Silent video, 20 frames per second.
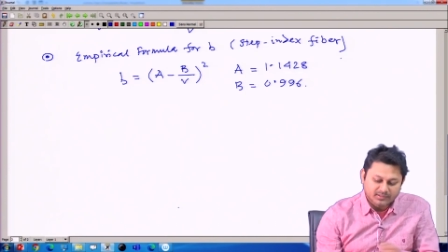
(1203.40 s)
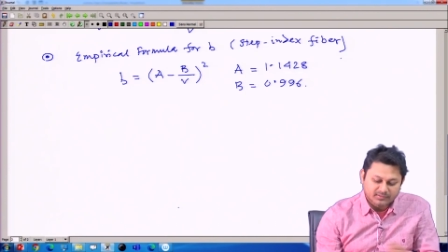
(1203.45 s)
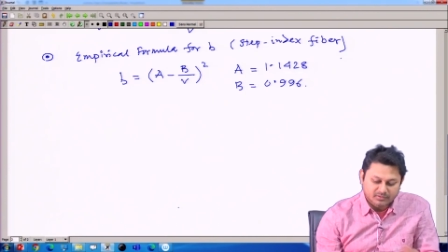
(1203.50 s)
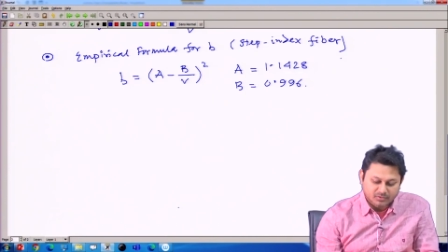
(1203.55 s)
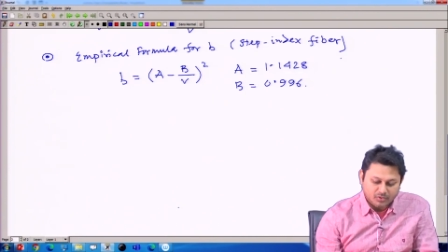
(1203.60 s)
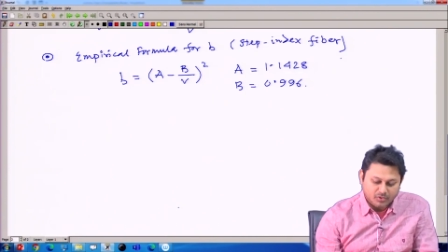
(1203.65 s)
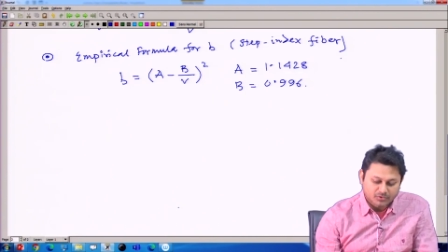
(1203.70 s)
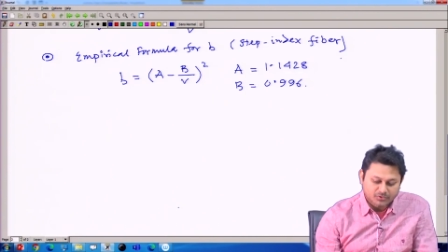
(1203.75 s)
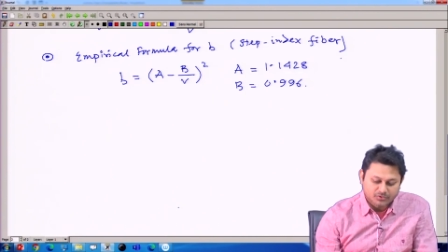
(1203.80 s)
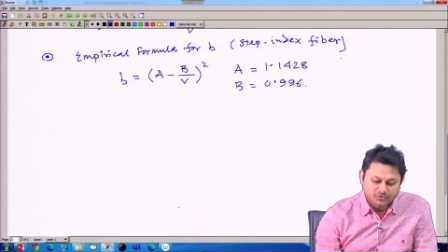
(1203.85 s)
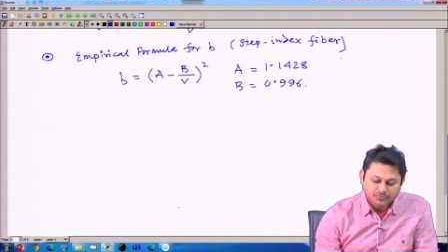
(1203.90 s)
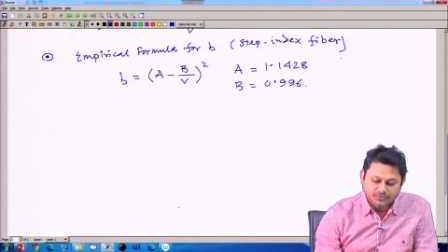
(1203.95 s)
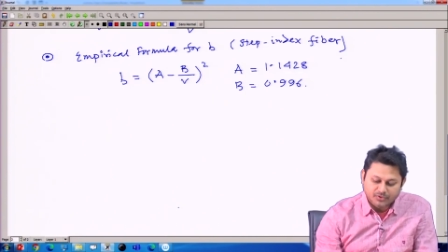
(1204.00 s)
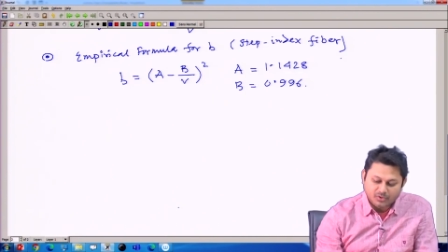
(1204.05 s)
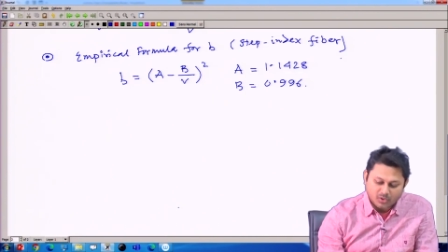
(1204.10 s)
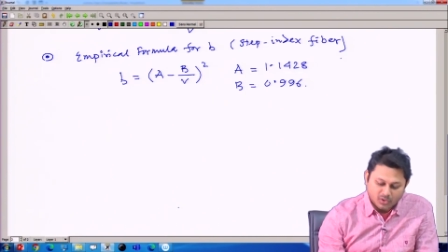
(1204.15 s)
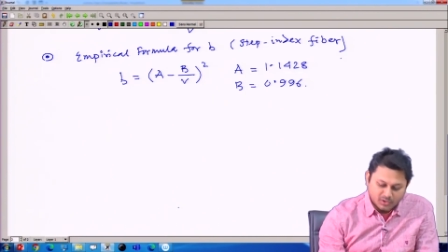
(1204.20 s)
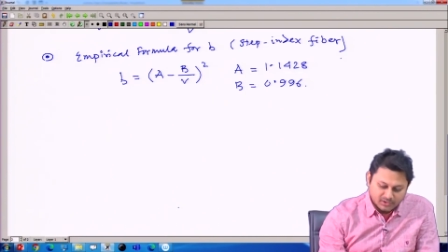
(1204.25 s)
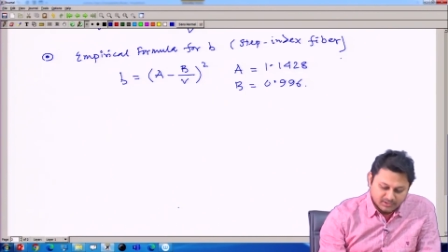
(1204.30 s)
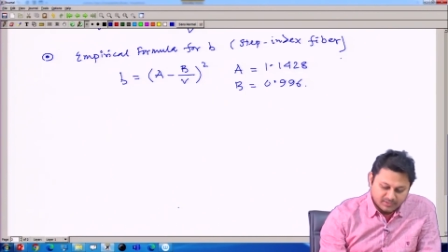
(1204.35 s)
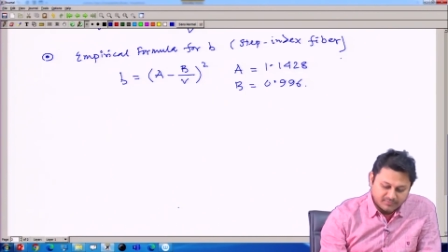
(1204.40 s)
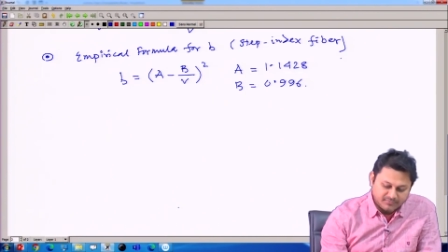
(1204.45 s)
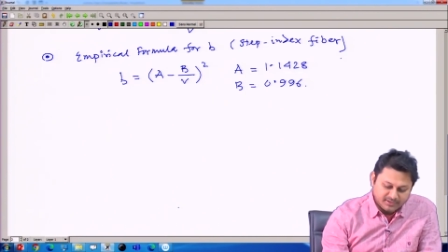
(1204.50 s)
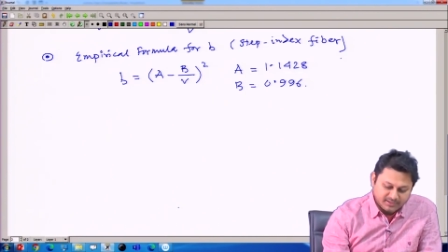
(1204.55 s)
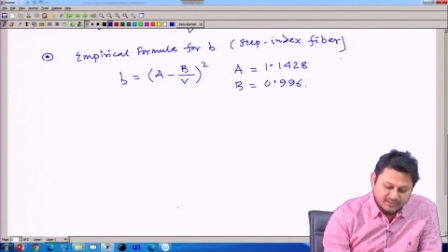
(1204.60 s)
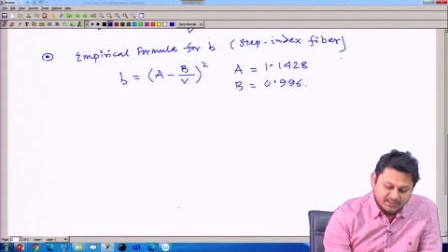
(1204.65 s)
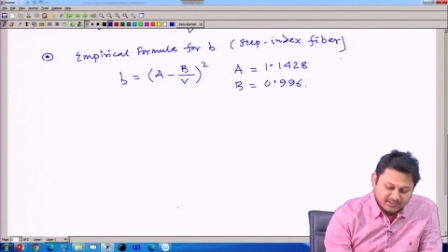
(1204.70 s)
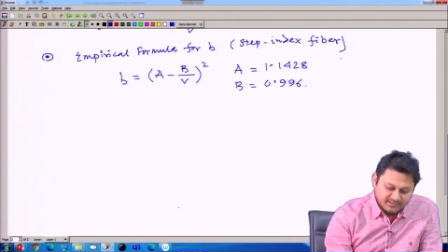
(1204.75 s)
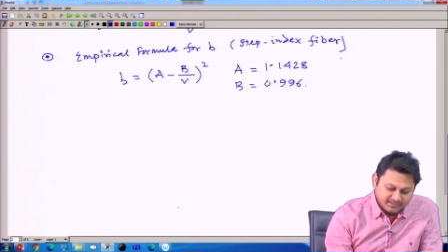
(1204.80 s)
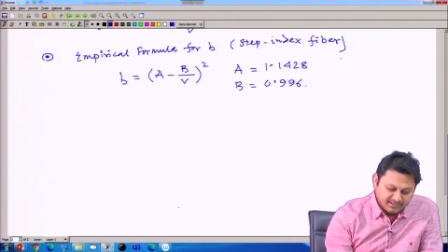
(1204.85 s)
is not true for all the
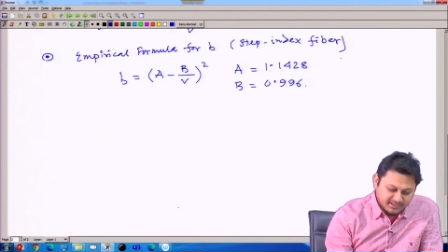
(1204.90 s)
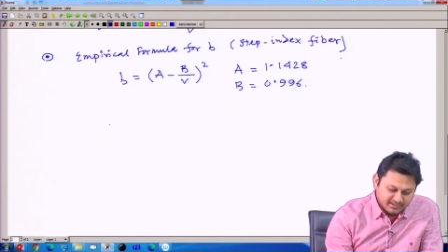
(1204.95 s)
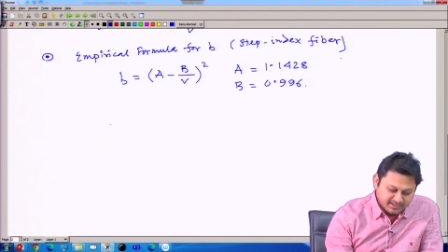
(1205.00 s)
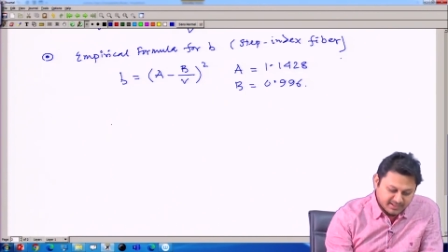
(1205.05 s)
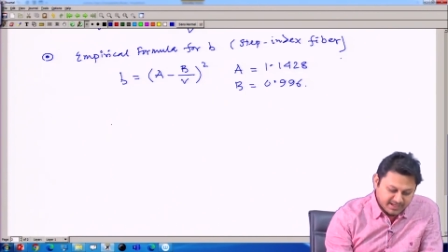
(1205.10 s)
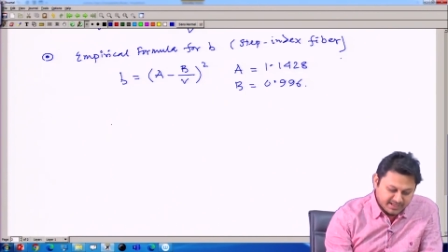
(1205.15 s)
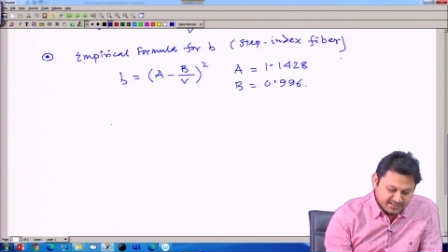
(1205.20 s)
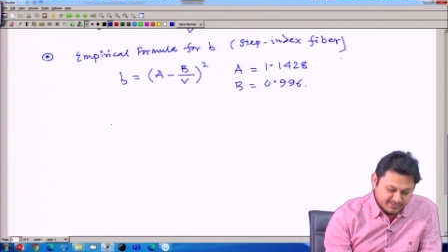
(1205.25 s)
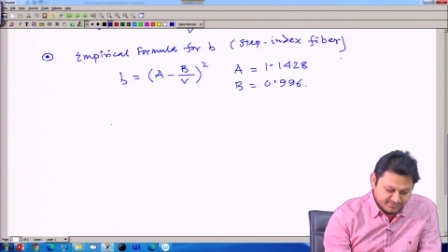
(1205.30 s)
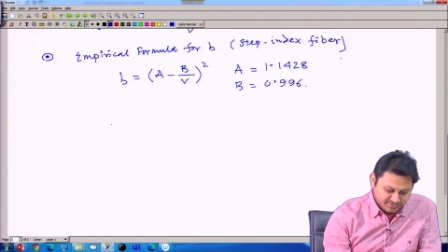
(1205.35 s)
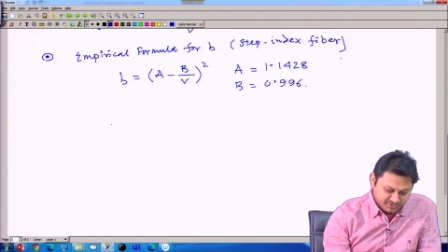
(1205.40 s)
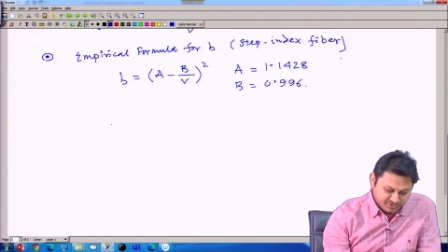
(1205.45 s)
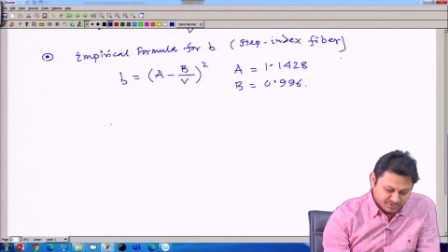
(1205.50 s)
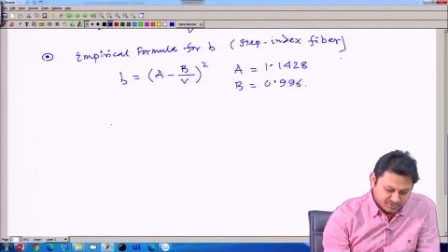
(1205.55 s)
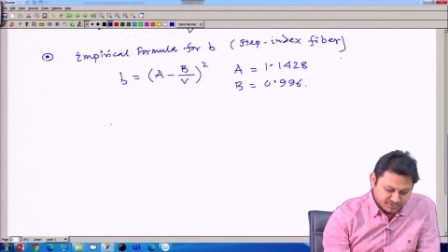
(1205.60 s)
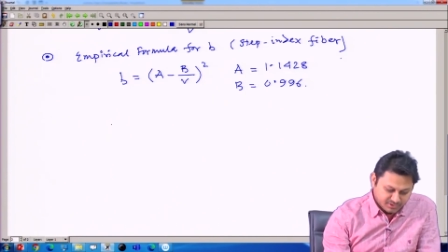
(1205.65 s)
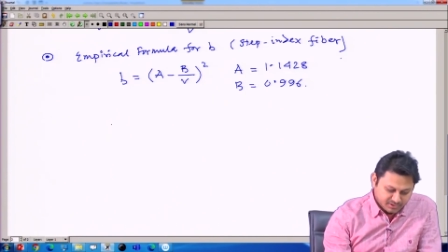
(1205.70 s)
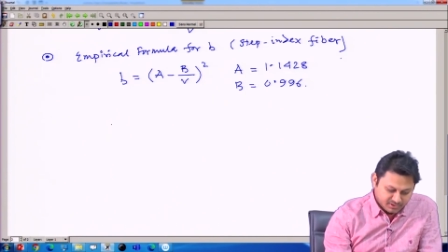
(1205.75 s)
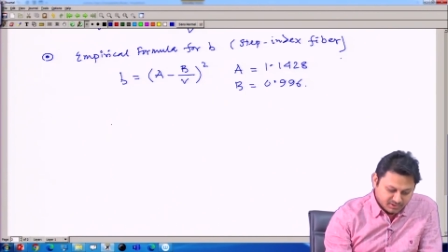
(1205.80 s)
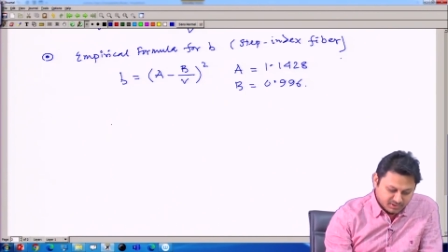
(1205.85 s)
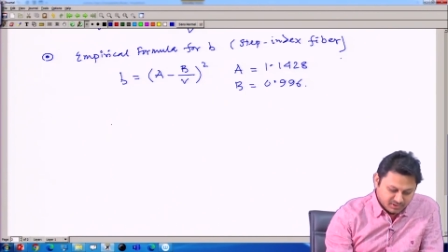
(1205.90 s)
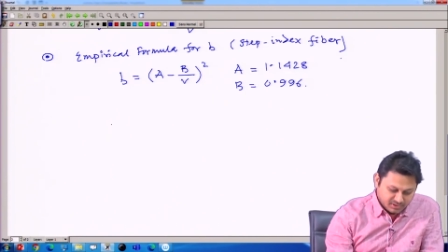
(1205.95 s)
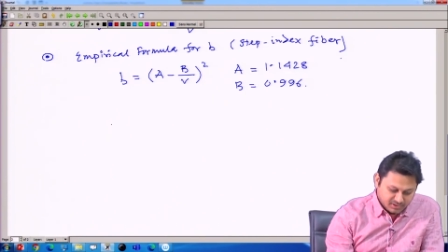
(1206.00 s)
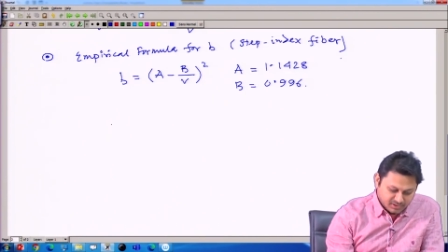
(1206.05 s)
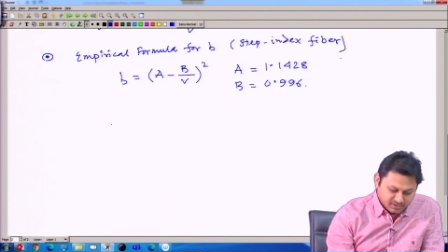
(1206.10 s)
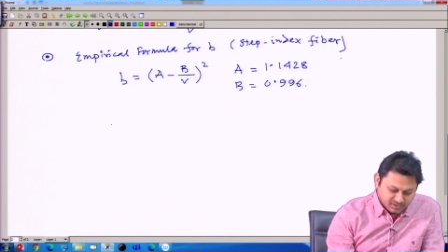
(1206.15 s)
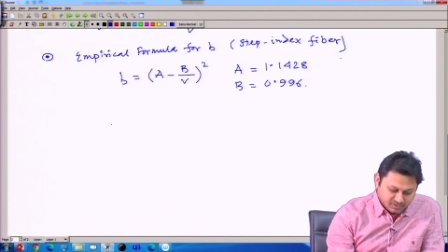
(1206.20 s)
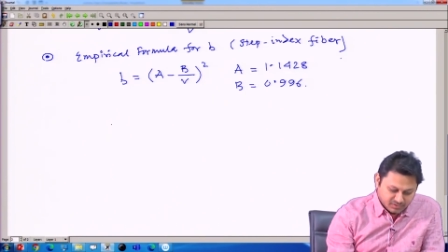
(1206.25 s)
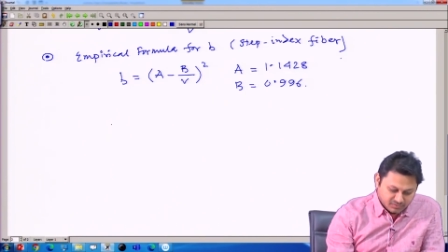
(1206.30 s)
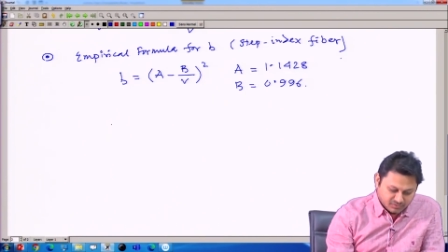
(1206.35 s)
v, there is a range.
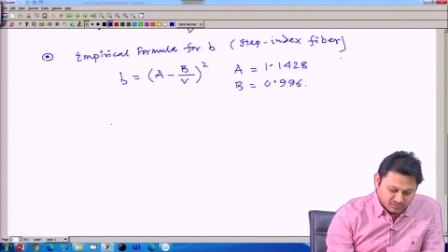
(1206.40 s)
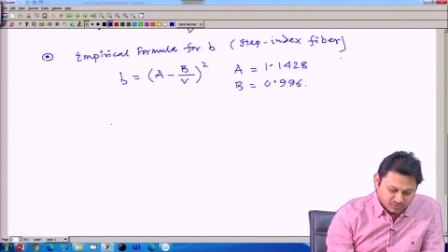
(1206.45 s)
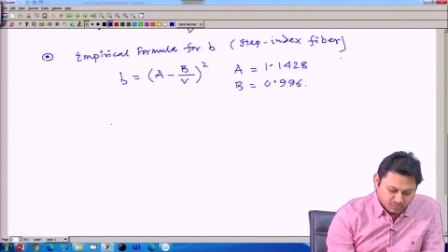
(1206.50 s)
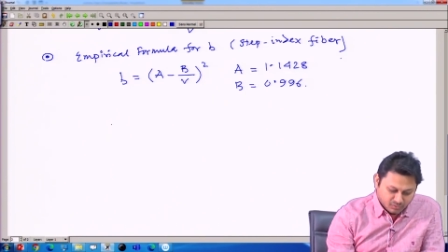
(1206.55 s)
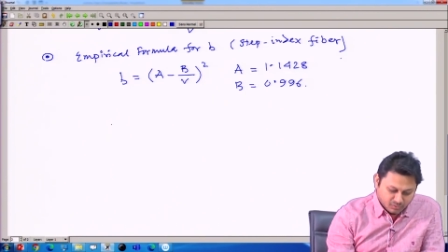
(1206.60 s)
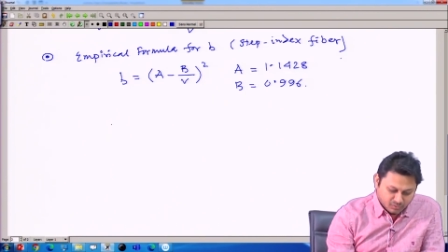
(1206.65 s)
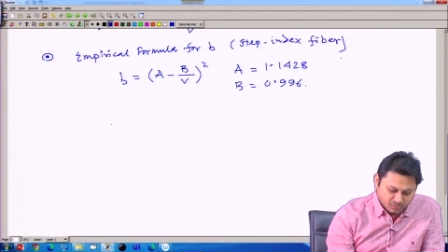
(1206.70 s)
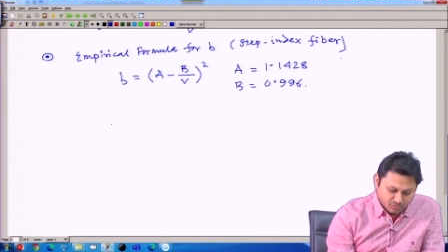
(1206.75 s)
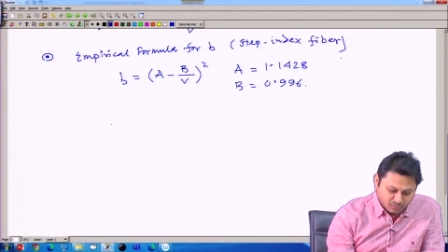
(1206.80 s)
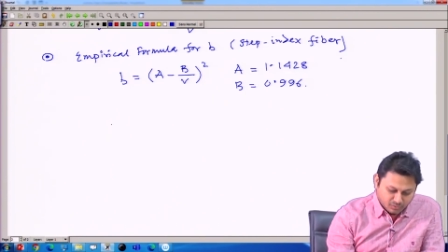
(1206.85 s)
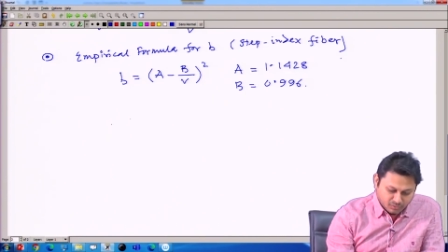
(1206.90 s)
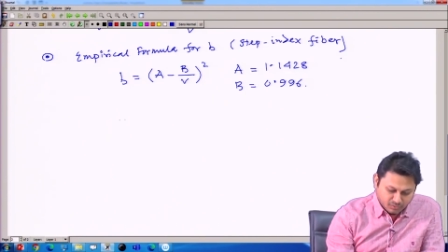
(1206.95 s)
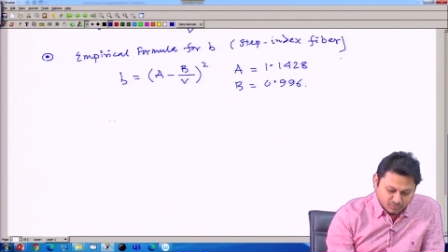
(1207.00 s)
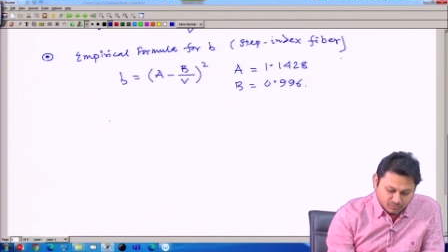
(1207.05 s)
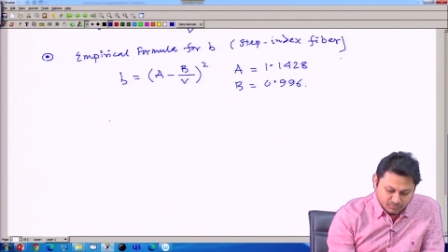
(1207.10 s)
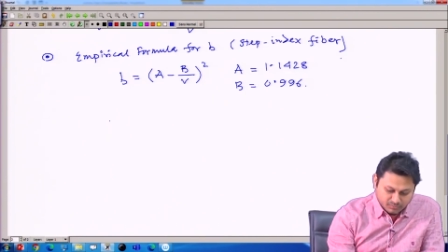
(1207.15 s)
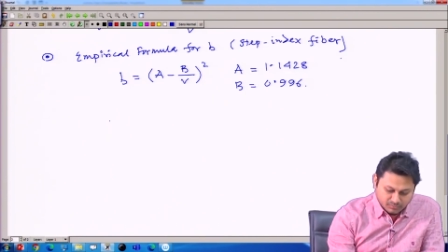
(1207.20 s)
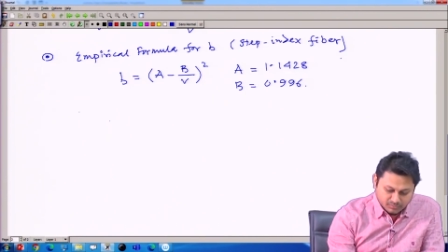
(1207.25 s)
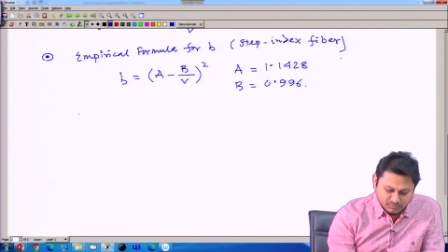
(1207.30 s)
So,